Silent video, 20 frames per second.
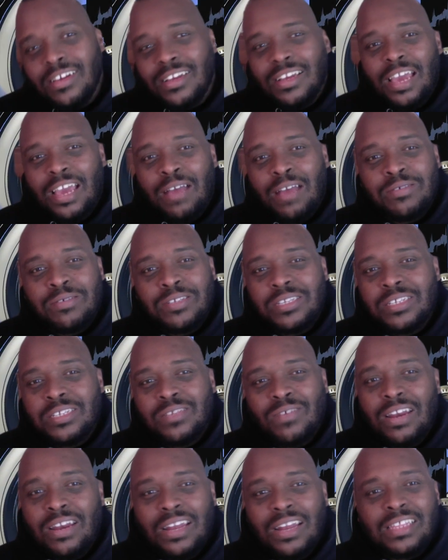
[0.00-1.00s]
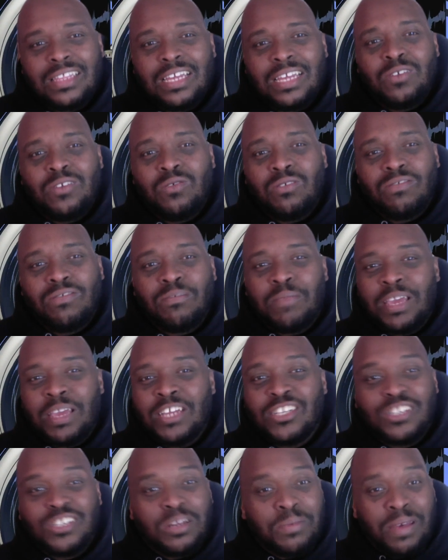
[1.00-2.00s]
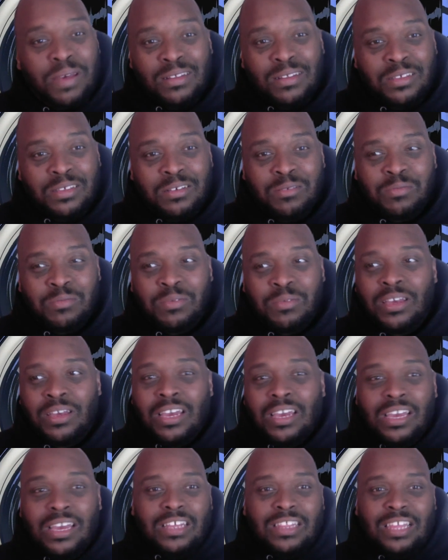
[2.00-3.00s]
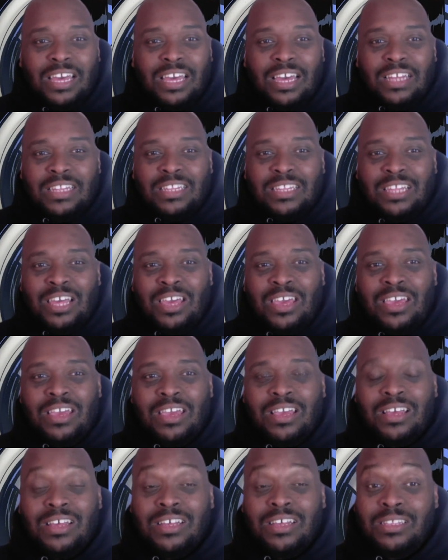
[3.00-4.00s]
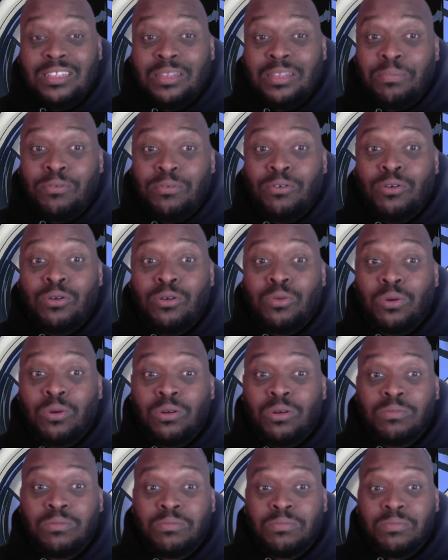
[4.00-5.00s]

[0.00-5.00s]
ever since finding out that new information about them, that they the brood were